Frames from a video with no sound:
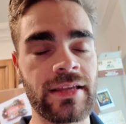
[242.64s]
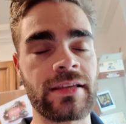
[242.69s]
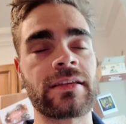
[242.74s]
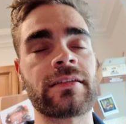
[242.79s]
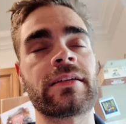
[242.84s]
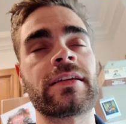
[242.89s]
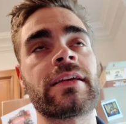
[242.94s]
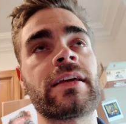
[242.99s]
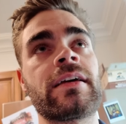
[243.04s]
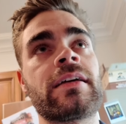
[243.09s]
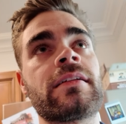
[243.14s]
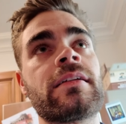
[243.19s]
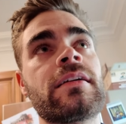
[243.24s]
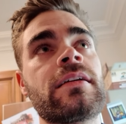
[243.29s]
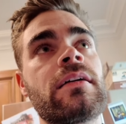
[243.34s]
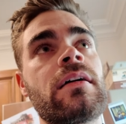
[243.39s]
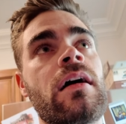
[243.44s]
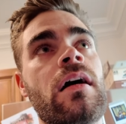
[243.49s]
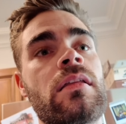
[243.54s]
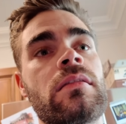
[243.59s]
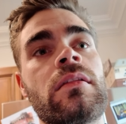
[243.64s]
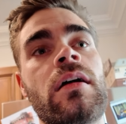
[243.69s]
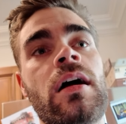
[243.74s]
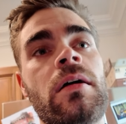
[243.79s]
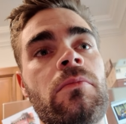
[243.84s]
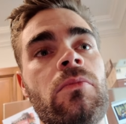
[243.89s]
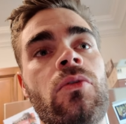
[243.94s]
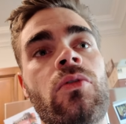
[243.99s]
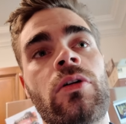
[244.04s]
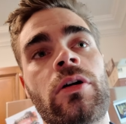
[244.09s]
and get a
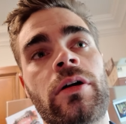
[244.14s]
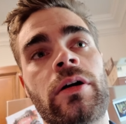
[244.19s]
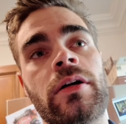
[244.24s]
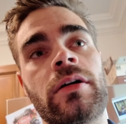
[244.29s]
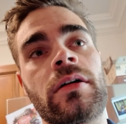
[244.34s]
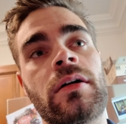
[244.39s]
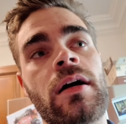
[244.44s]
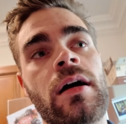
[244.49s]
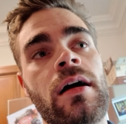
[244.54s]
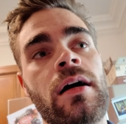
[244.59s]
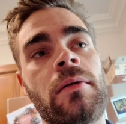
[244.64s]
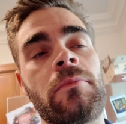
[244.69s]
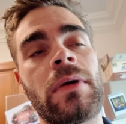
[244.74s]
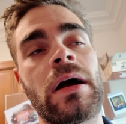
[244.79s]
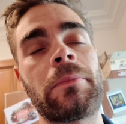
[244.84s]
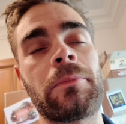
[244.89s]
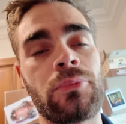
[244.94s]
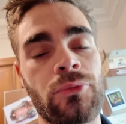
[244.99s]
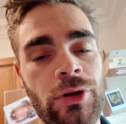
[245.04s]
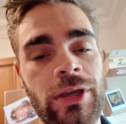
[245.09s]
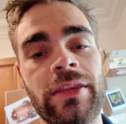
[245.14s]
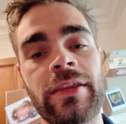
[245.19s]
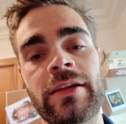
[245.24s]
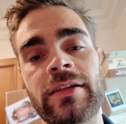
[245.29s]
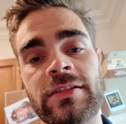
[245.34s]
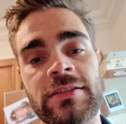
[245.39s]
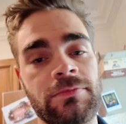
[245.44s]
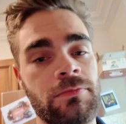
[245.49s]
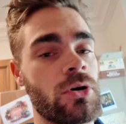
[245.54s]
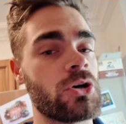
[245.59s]
lot more, my breathing
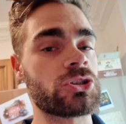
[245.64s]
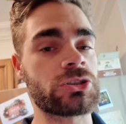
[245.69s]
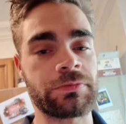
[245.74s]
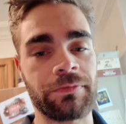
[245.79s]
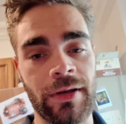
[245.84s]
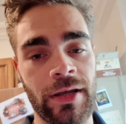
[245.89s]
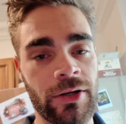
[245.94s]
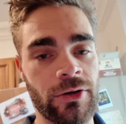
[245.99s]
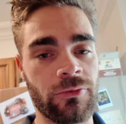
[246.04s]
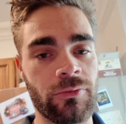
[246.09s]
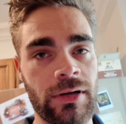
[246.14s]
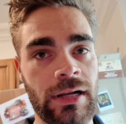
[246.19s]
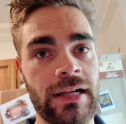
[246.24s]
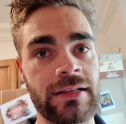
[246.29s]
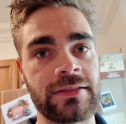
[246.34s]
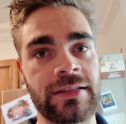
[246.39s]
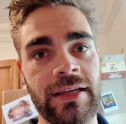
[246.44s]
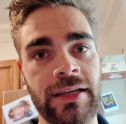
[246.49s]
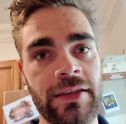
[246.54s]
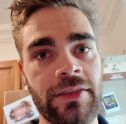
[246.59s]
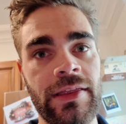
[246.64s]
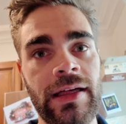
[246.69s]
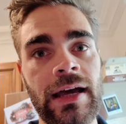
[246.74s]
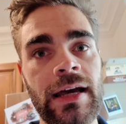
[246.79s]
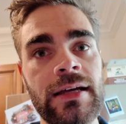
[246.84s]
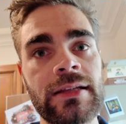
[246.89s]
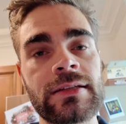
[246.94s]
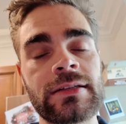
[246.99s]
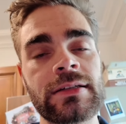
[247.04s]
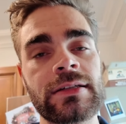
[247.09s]
is much better when I take
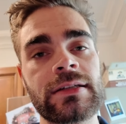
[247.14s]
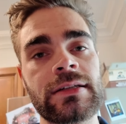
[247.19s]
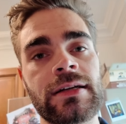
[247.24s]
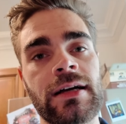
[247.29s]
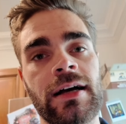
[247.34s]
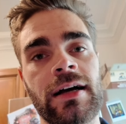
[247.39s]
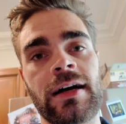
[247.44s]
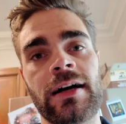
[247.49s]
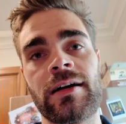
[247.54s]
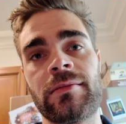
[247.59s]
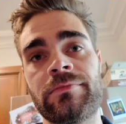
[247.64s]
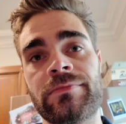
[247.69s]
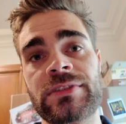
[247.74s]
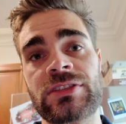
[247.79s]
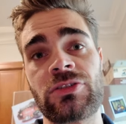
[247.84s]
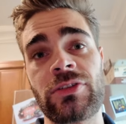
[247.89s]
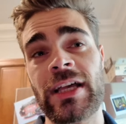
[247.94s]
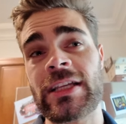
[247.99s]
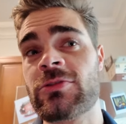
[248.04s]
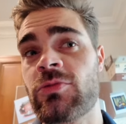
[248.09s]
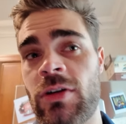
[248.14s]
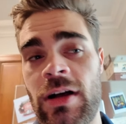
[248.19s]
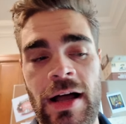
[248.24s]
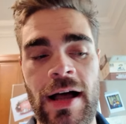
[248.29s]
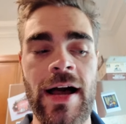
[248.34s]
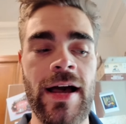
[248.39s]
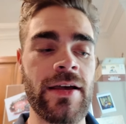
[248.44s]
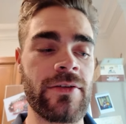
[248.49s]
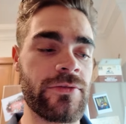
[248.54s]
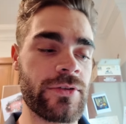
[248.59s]
that. So that's what
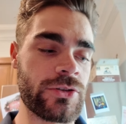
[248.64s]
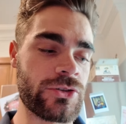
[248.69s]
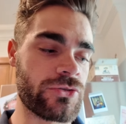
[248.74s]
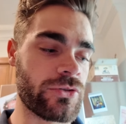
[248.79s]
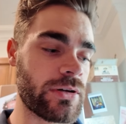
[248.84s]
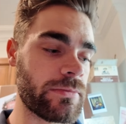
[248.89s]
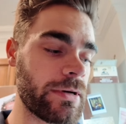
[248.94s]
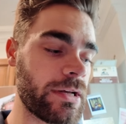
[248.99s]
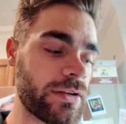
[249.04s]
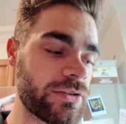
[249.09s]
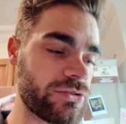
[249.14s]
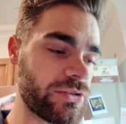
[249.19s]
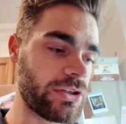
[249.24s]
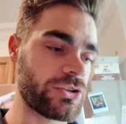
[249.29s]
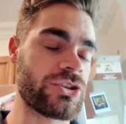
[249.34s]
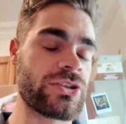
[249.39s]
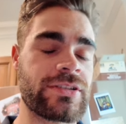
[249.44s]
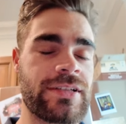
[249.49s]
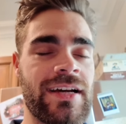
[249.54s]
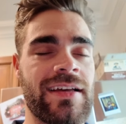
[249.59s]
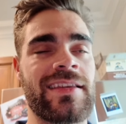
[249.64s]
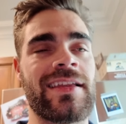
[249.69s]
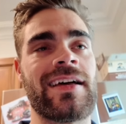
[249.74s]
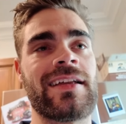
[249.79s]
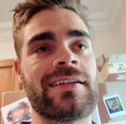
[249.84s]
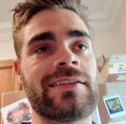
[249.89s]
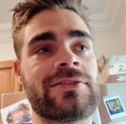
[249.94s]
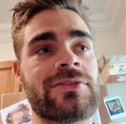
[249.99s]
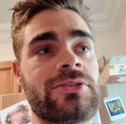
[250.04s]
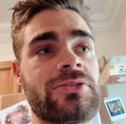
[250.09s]
I've enjoyed about it. So I just got
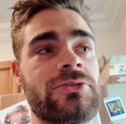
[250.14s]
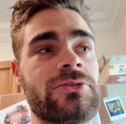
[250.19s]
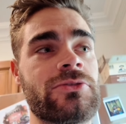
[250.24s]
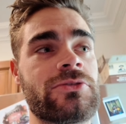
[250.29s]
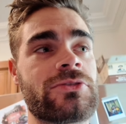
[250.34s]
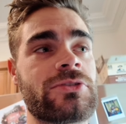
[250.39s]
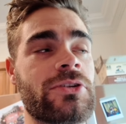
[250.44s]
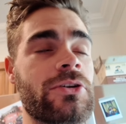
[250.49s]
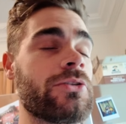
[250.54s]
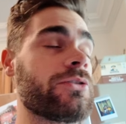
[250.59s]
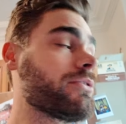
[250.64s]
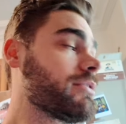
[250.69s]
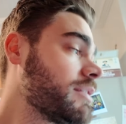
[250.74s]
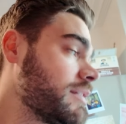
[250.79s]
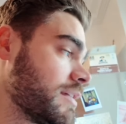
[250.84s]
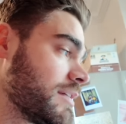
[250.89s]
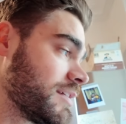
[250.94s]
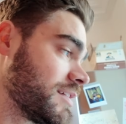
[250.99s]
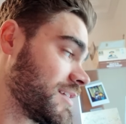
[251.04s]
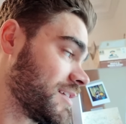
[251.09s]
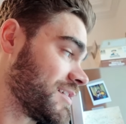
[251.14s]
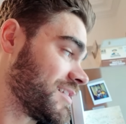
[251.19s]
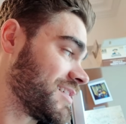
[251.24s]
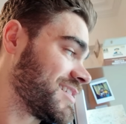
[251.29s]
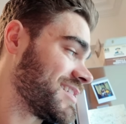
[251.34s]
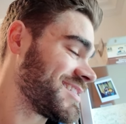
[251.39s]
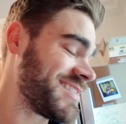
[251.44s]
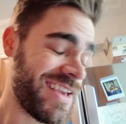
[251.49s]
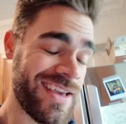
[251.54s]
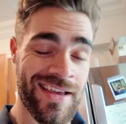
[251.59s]
that in too. So
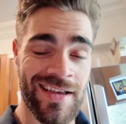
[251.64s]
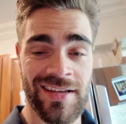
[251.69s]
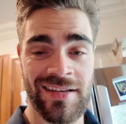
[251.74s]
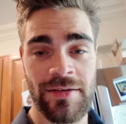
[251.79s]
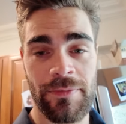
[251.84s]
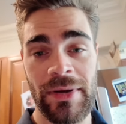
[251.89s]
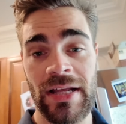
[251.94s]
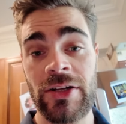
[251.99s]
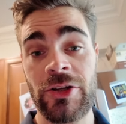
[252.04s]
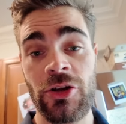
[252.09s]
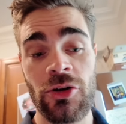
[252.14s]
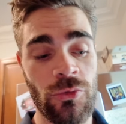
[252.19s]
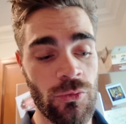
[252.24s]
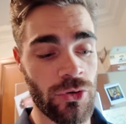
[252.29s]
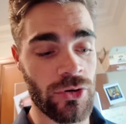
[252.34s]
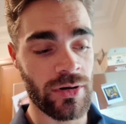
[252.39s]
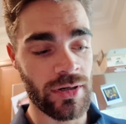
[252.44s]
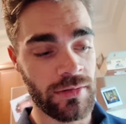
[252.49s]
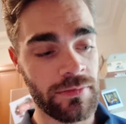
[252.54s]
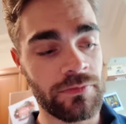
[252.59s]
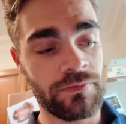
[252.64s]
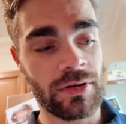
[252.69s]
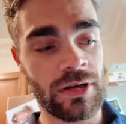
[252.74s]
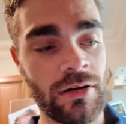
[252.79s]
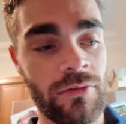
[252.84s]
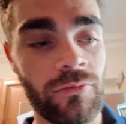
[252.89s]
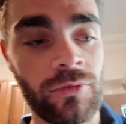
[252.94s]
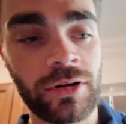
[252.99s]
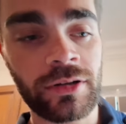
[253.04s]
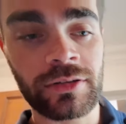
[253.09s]
yeah, about to go to work,
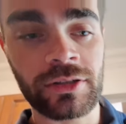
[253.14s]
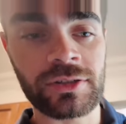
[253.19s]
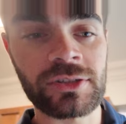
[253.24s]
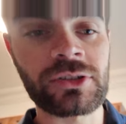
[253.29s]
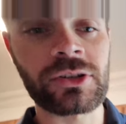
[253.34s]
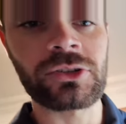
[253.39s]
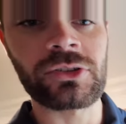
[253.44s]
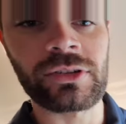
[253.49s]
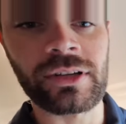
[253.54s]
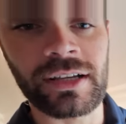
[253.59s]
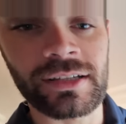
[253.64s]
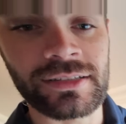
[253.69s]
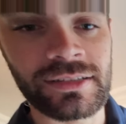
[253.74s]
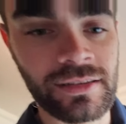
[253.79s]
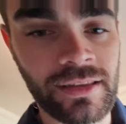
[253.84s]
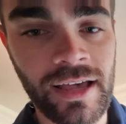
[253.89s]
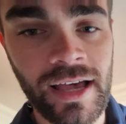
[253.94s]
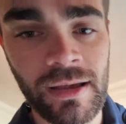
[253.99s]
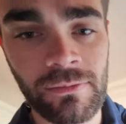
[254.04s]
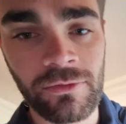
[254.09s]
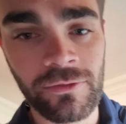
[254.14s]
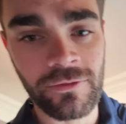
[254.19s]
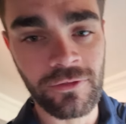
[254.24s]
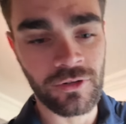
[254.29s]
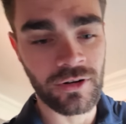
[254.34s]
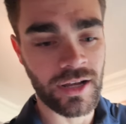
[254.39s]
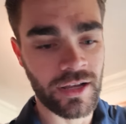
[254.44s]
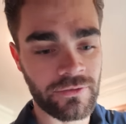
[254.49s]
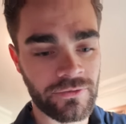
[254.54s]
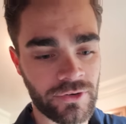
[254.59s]
but wanted to show you guys that
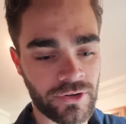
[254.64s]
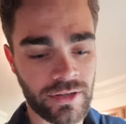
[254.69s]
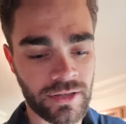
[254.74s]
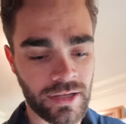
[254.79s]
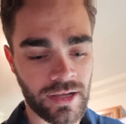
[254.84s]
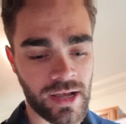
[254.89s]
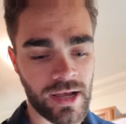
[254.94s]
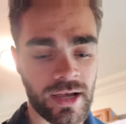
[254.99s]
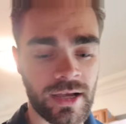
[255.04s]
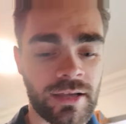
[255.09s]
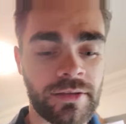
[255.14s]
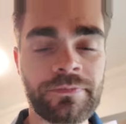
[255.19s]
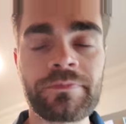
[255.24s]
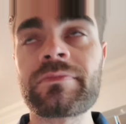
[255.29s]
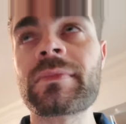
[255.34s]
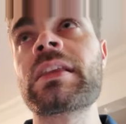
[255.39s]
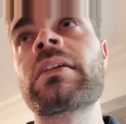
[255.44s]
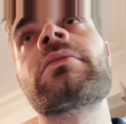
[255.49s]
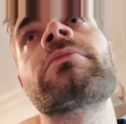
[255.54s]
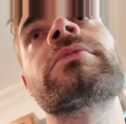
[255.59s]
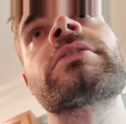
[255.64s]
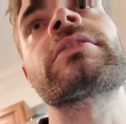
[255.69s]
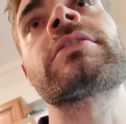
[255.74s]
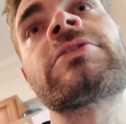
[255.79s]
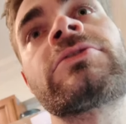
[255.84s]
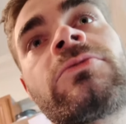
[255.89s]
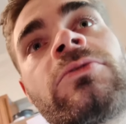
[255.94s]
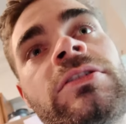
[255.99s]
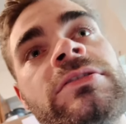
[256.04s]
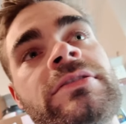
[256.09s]
before I forgot,
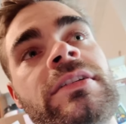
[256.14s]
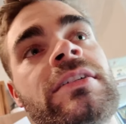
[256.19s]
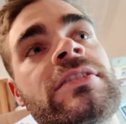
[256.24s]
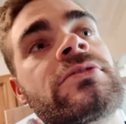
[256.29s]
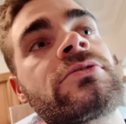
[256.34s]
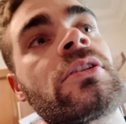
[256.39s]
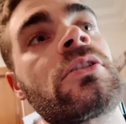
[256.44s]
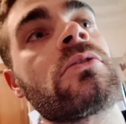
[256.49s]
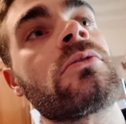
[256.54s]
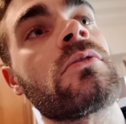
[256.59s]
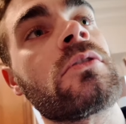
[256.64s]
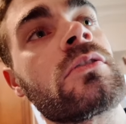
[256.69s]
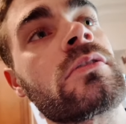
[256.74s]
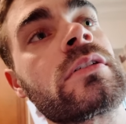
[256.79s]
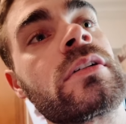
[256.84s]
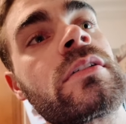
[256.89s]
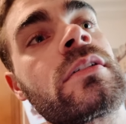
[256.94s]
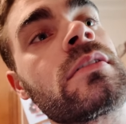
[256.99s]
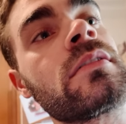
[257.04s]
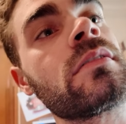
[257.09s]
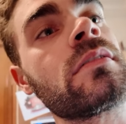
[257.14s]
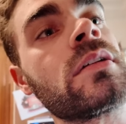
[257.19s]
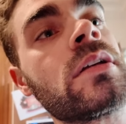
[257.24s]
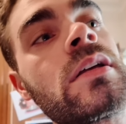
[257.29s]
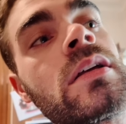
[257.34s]
because once I start working,